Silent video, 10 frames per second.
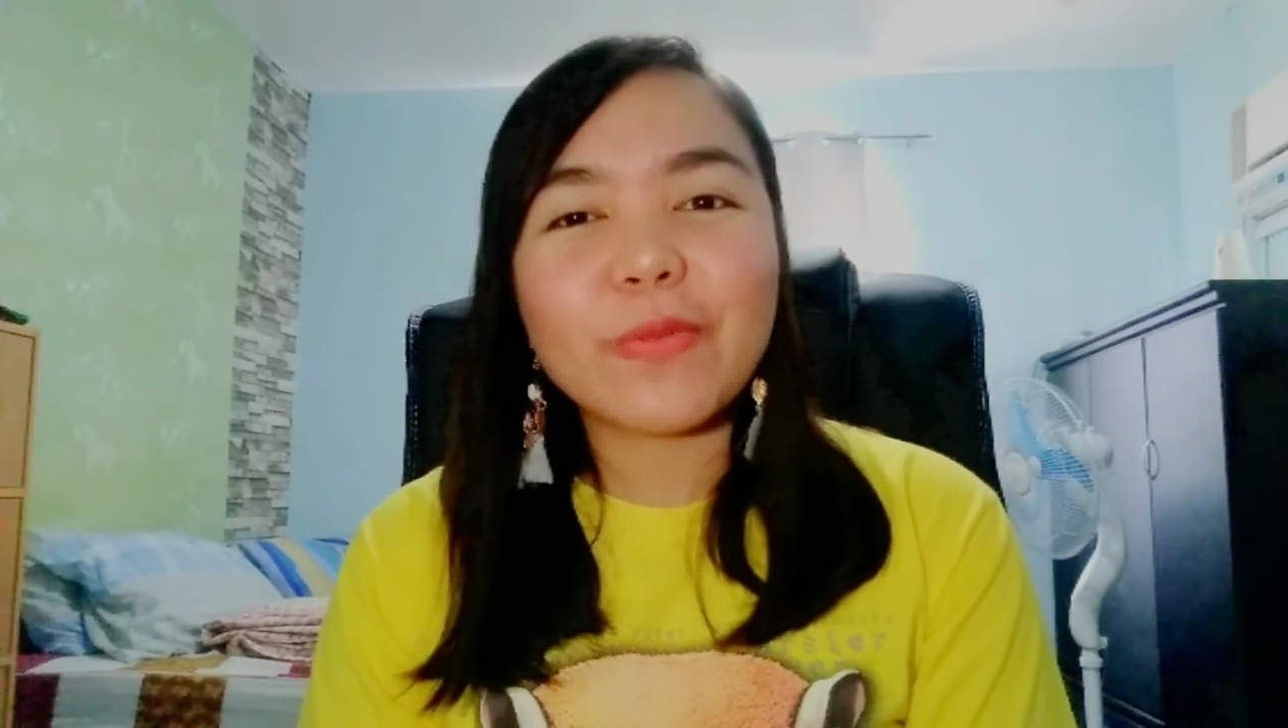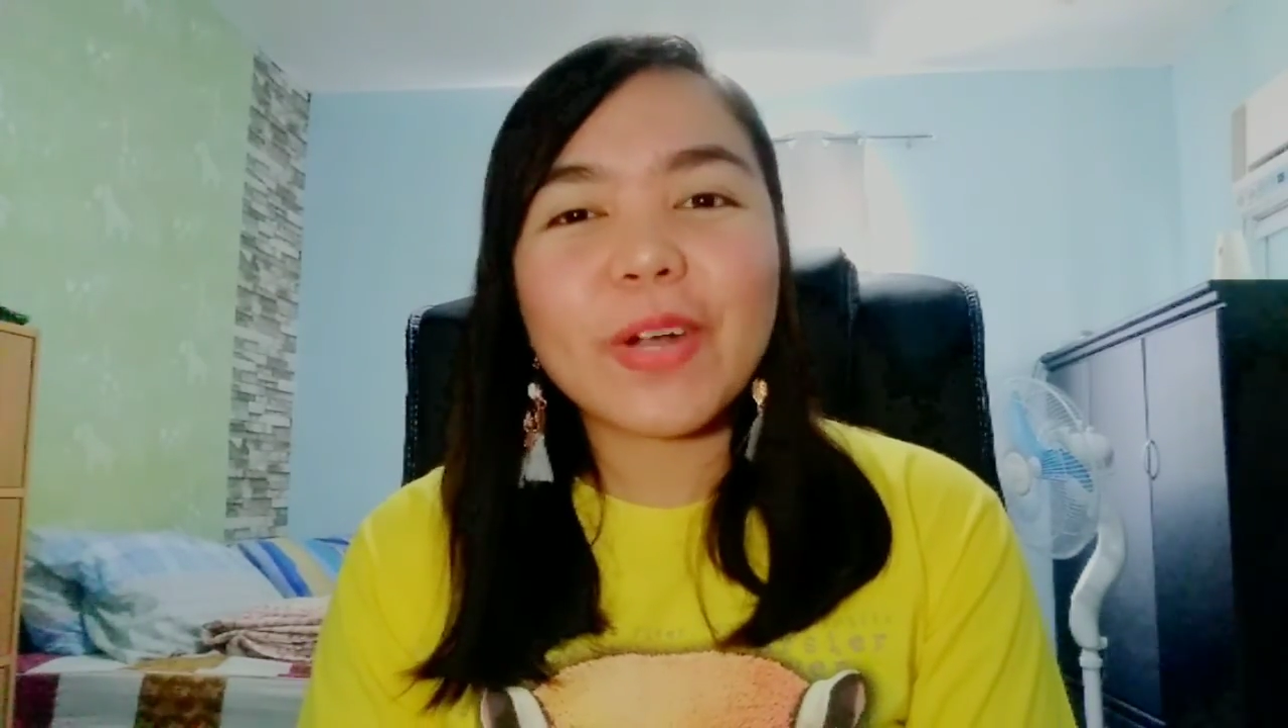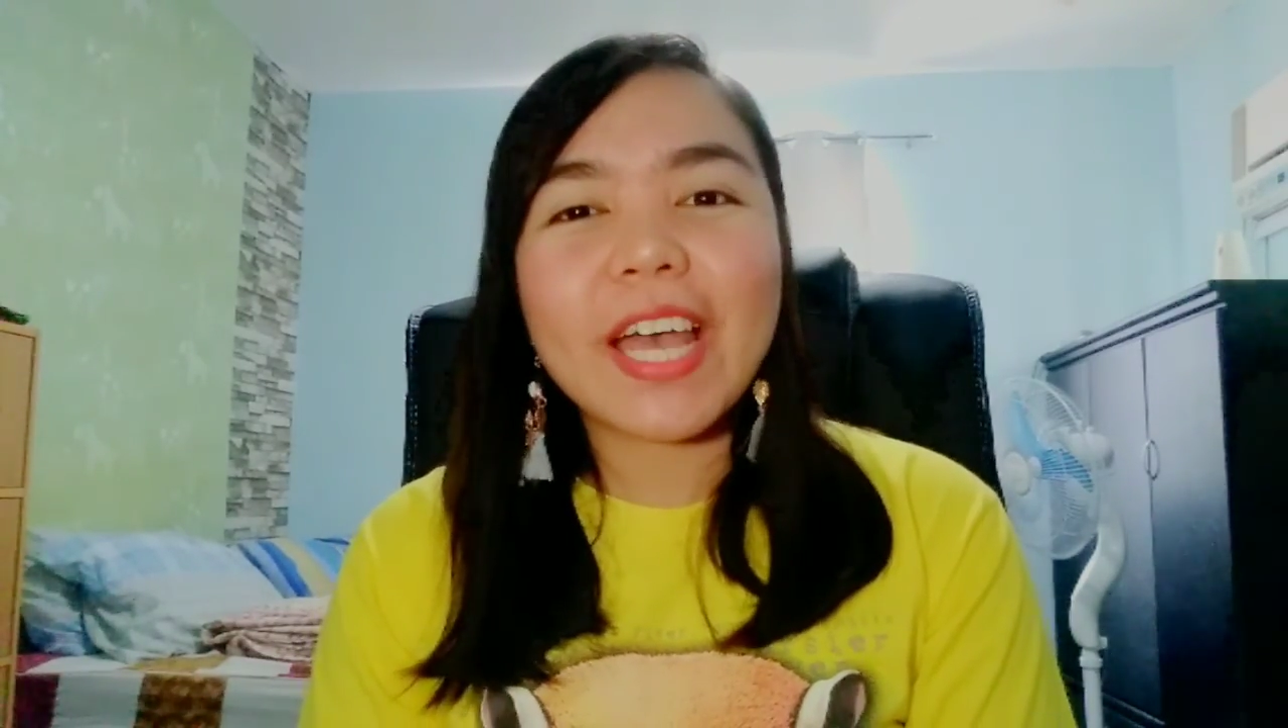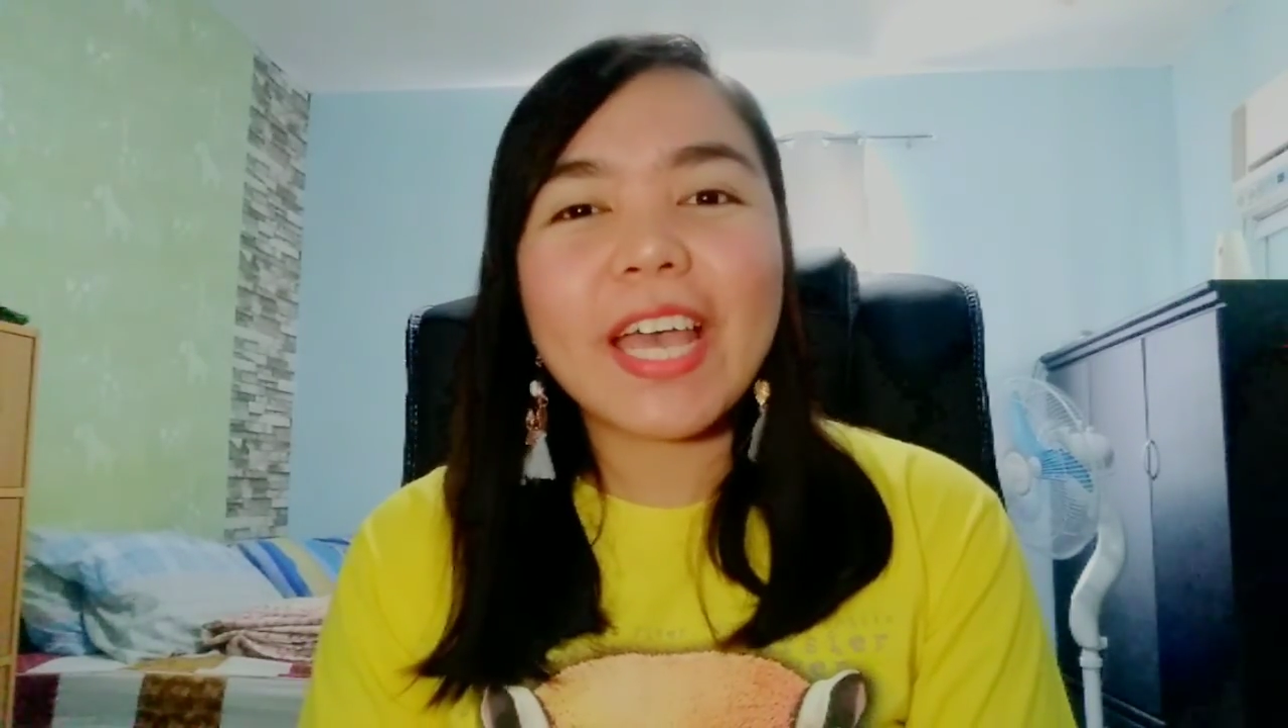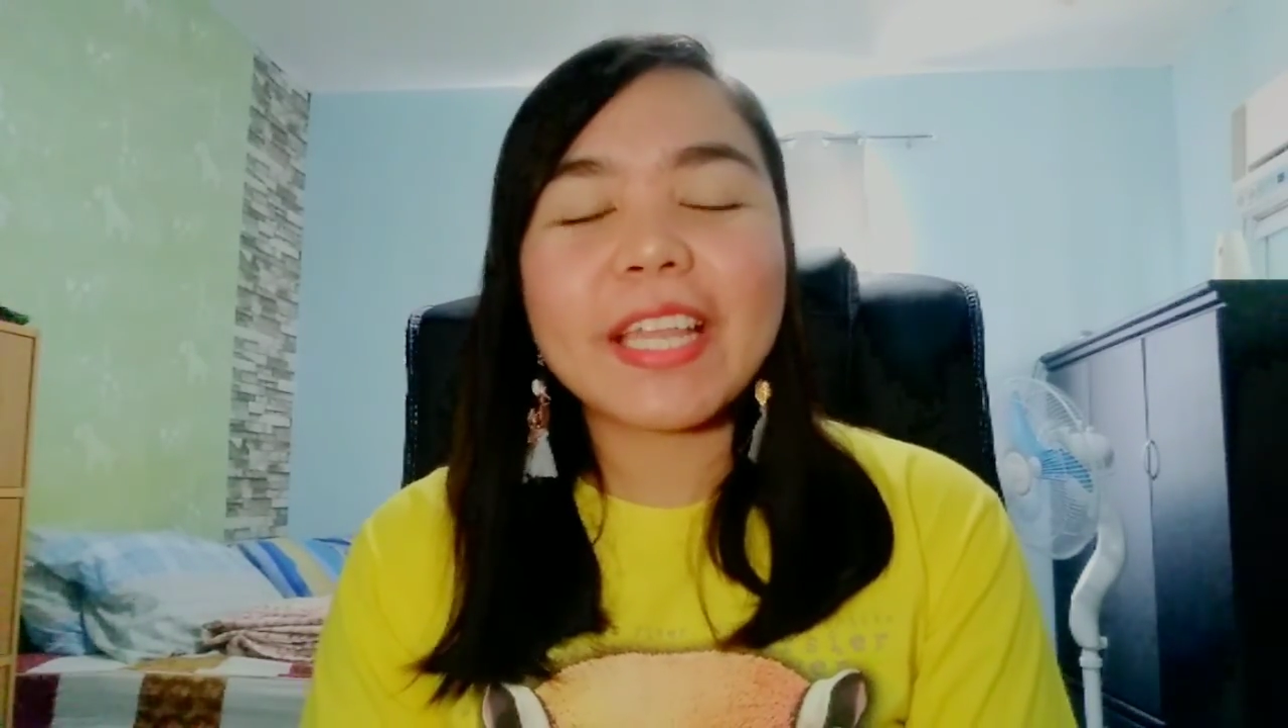
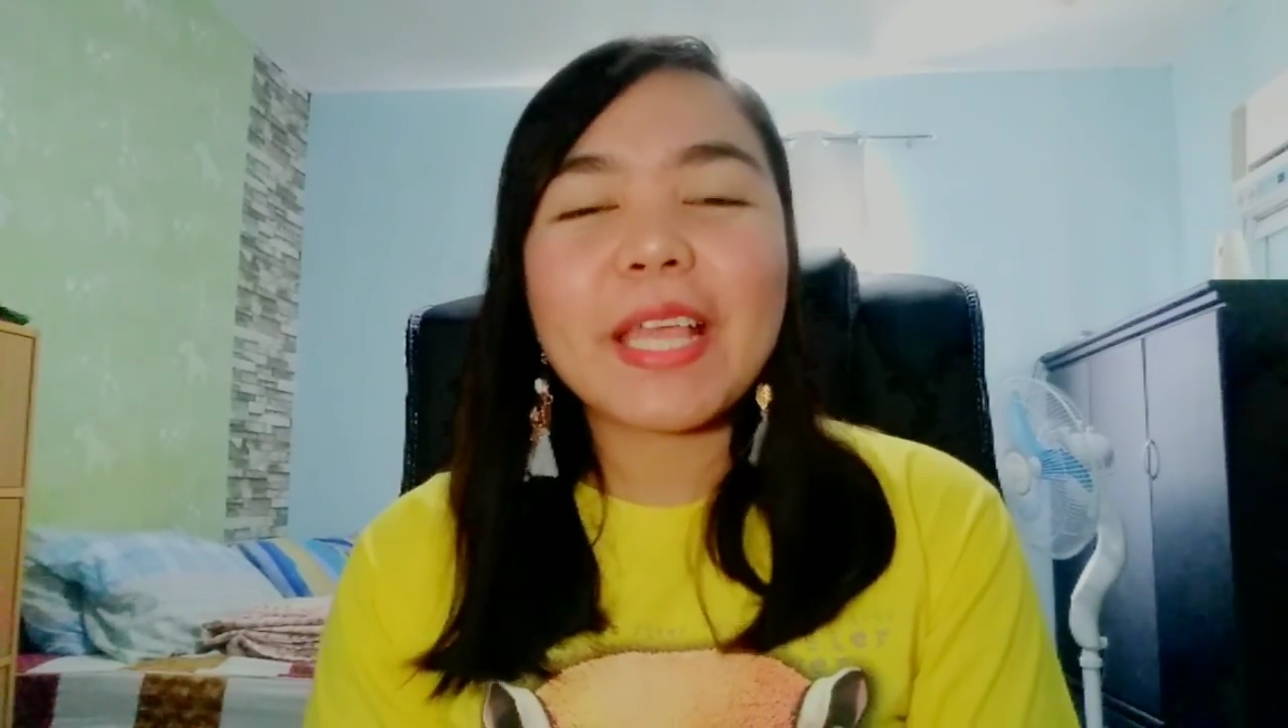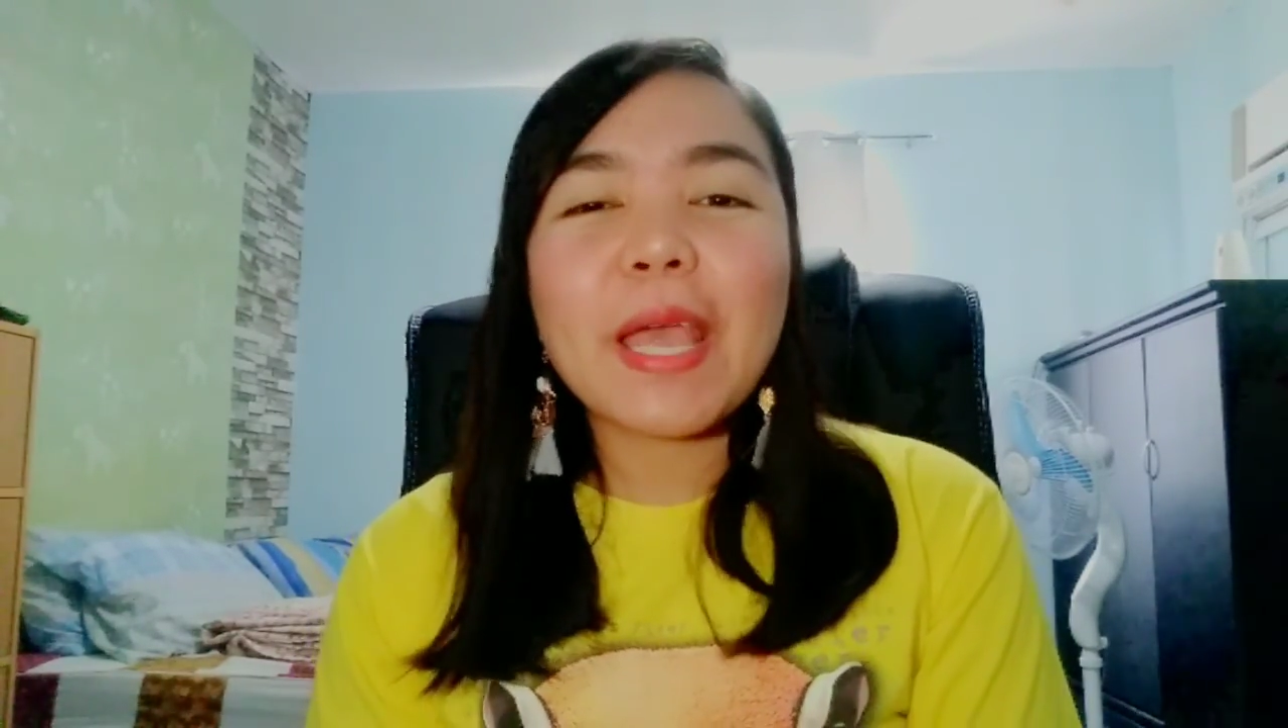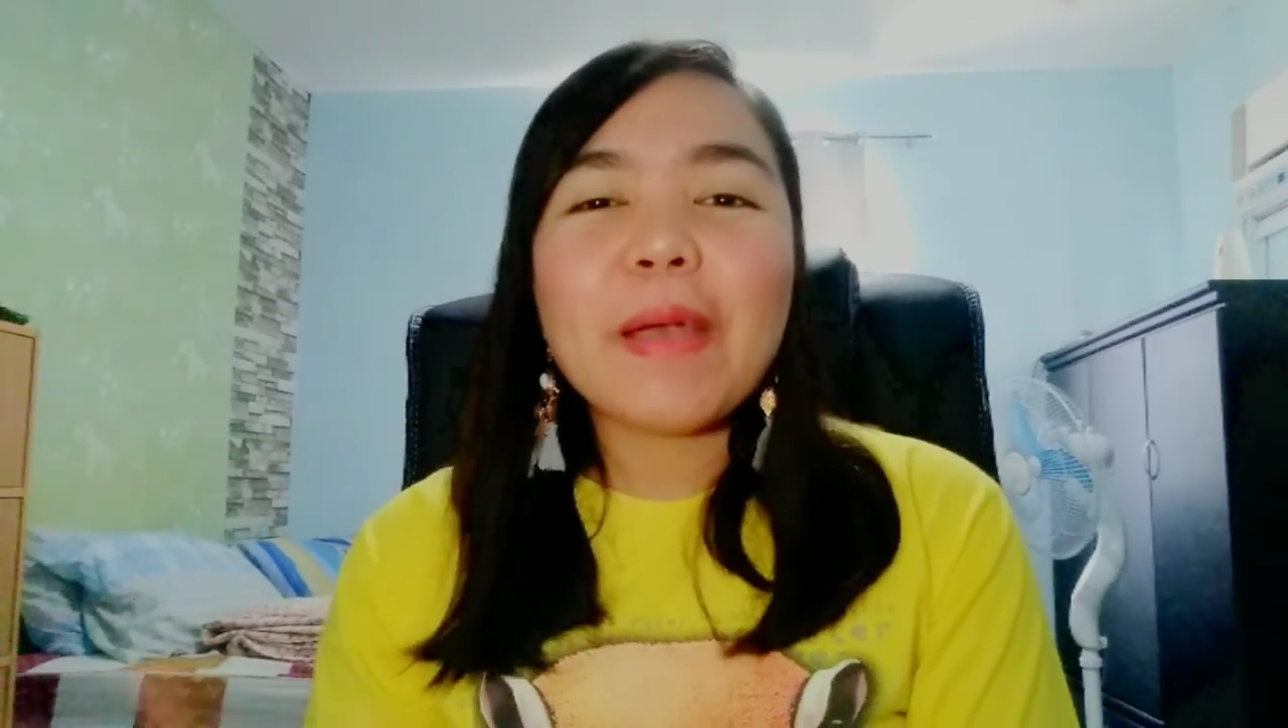one.